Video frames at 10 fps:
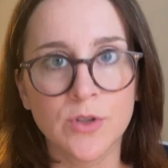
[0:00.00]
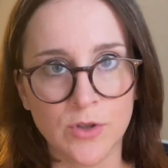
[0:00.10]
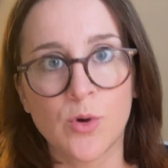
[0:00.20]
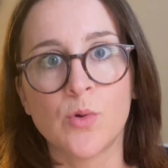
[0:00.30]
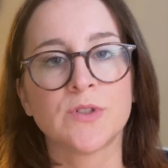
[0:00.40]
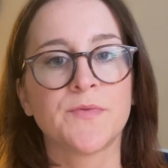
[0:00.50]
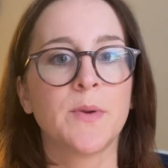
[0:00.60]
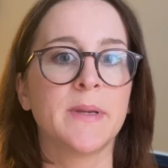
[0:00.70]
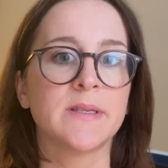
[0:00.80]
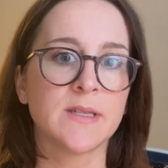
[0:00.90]
the goals of your
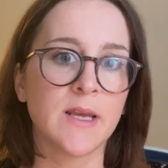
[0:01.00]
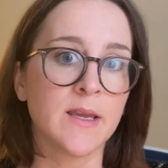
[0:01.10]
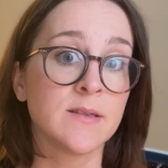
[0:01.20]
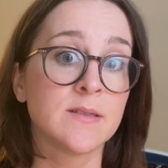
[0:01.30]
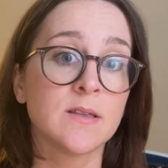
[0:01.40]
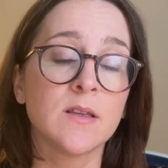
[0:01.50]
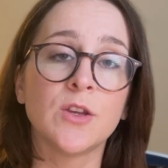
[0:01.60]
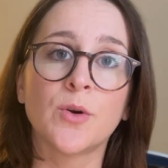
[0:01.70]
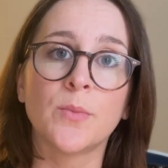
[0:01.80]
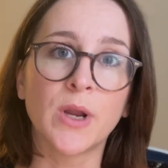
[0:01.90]
business,
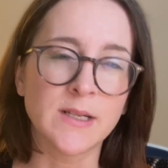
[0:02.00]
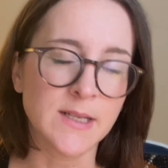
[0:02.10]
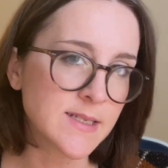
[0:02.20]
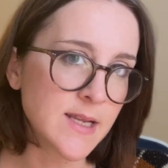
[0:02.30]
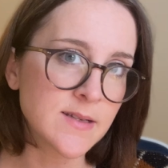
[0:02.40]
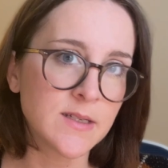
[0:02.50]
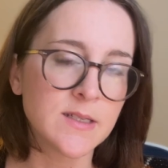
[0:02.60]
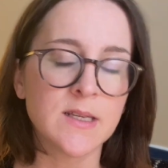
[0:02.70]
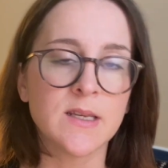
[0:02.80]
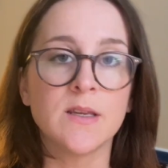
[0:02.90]
your brand
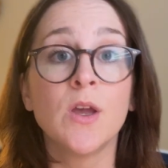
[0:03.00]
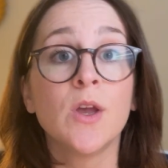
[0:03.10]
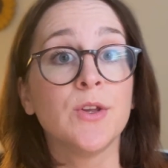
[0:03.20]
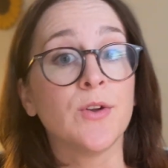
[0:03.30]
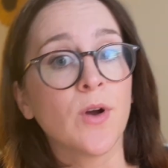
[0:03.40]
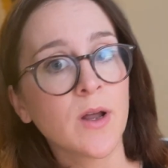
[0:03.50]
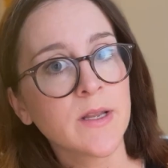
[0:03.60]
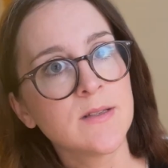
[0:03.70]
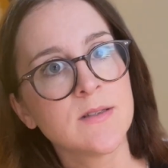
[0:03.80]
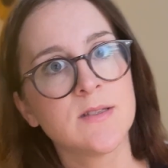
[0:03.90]
identity, your
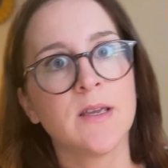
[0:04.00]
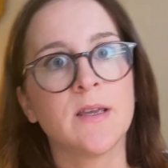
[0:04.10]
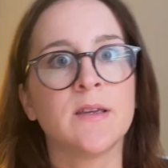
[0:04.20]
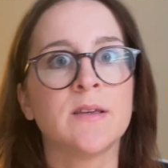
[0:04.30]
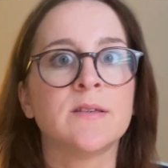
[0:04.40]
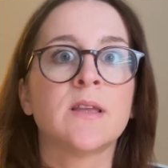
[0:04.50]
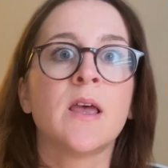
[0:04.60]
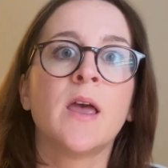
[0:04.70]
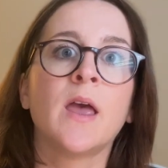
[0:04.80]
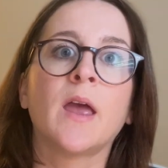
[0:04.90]
audiences,
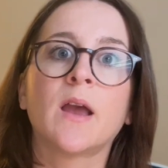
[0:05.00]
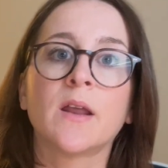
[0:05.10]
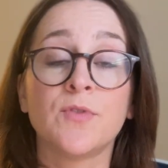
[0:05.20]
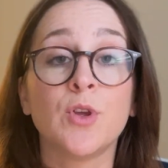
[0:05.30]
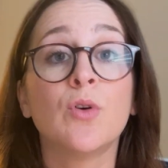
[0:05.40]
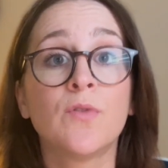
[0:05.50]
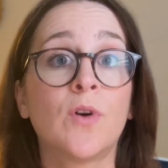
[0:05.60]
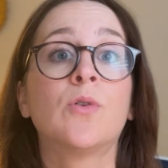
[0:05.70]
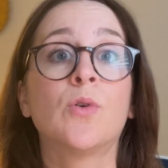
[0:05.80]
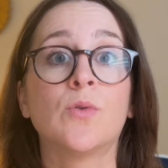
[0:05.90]
and kind of the
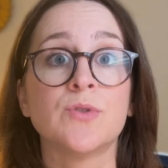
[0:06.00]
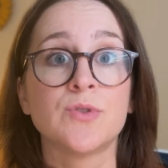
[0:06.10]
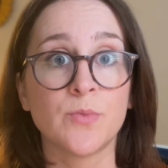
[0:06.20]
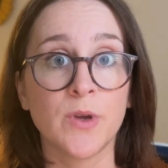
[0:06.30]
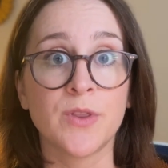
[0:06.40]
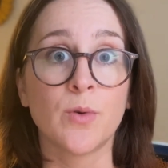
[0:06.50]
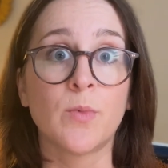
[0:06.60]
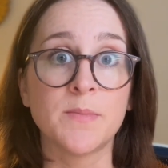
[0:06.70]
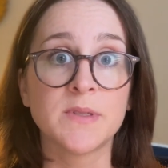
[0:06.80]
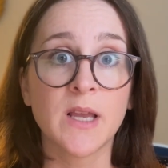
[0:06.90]
overall goals with your
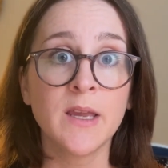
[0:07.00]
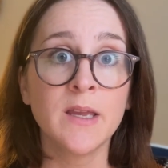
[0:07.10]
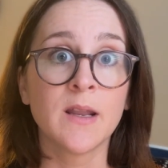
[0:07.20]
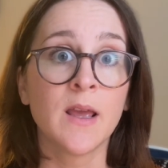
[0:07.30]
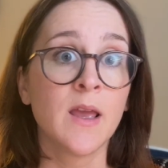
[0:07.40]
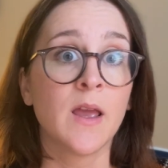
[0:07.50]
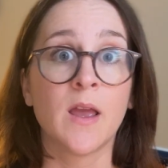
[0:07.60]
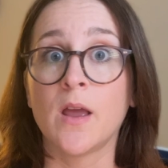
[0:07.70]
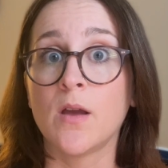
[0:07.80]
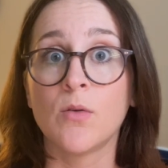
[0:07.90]
website
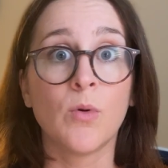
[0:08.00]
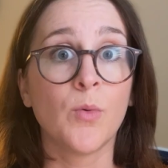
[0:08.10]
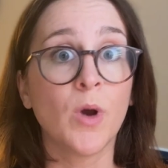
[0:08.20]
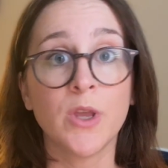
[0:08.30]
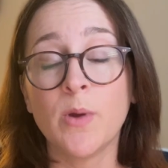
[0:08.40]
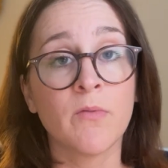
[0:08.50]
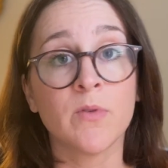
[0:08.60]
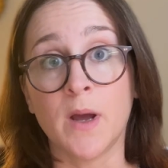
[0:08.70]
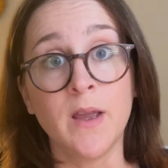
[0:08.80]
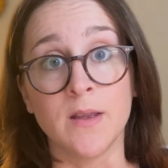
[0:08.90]
and what you have
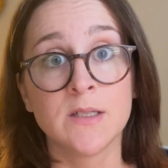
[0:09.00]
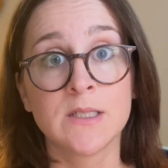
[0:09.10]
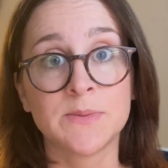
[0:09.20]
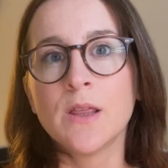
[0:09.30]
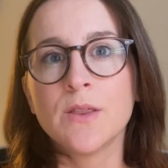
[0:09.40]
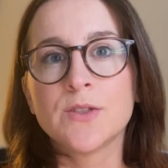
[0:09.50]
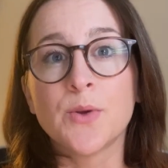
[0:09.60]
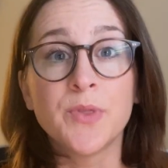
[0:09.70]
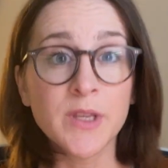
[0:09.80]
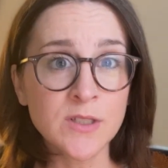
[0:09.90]
in mind.
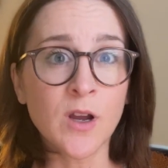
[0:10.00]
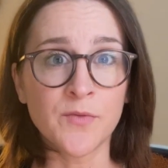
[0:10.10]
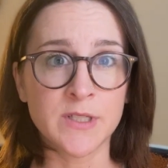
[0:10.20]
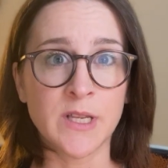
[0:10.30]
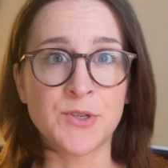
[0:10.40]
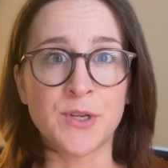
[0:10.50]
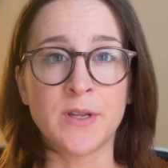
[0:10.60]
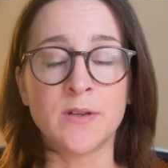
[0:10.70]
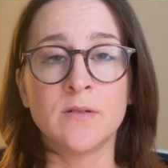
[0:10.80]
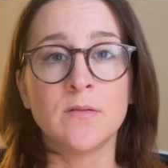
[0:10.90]
So this
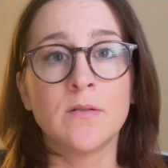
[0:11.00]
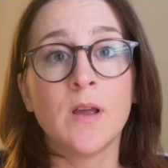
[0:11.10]
conversation,